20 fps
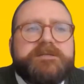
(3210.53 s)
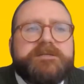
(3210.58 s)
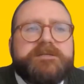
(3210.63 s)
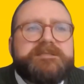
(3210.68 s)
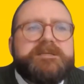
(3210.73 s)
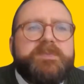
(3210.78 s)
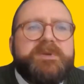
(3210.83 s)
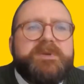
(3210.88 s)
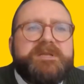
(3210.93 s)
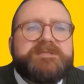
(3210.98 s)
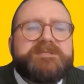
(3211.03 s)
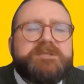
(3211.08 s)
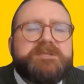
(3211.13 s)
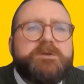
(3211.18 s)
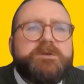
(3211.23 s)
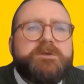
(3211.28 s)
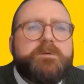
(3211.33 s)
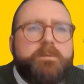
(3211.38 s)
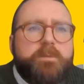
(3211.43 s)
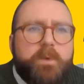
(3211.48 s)
So could somebody
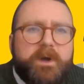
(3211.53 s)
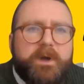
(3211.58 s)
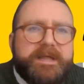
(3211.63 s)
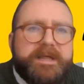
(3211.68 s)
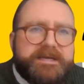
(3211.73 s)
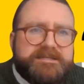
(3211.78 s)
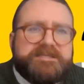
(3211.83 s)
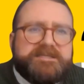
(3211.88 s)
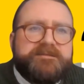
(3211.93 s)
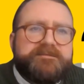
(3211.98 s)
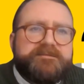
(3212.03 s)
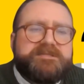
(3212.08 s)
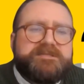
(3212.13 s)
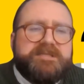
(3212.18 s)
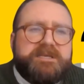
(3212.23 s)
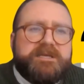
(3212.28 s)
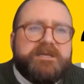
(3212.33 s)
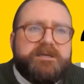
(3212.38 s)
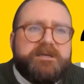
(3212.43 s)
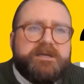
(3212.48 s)
do one
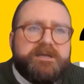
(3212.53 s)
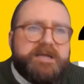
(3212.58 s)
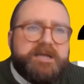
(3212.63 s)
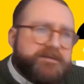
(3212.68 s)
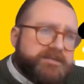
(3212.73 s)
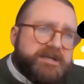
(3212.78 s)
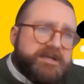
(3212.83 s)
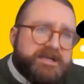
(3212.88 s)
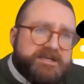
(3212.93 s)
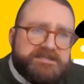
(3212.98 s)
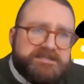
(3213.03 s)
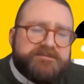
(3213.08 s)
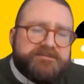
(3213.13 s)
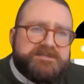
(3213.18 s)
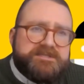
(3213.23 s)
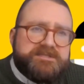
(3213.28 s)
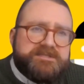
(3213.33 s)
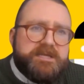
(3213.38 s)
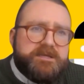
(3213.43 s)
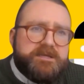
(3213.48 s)
activity and have that
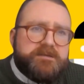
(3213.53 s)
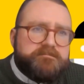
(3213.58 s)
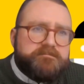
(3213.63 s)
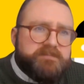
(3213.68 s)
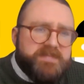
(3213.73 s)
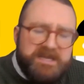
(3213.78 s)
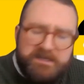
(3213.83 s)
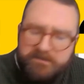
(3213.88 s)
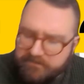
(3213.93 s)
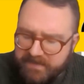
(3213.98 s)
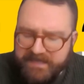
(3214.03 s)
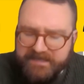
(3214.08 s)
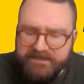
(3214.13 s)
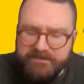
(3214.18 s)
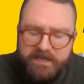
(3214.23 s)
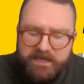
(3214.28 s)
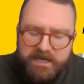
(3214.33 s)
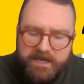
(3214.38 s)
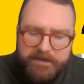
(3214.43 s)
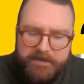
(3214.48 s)
activity meet
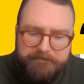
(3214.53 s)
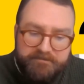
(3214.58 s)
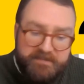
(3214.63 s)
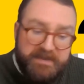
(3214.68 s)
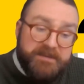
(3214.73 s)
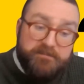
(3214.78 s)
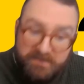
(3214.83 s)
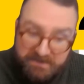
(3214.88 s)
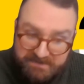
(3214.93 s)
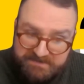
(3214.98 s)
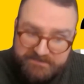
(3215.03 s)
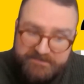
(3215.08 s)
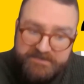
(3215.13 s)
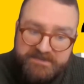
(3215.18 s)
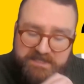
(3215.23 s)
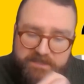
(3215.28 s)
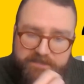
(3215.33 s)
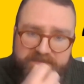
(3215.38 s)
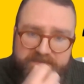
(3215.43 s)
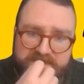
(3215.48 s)

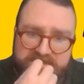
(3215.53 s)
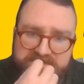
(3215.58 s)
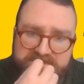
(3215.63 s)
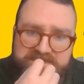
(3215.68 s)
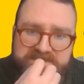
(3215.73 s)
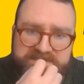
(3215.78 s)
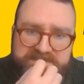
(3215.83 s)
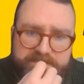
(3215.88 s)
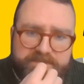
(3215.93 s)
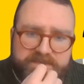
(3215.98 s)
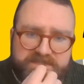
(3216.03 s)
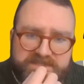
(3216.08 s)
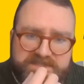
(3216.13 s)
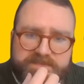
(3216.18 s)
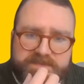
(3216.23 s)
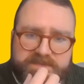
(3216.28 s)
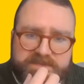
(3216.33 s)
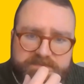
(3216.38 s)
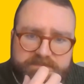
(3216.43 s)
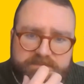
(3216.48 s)
multiple topics? Is that
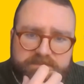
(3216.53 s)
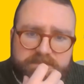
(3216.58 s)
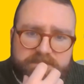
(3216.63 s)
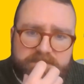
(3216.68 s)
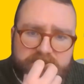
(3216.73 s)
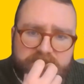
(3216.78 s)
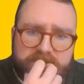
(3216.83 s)
possible?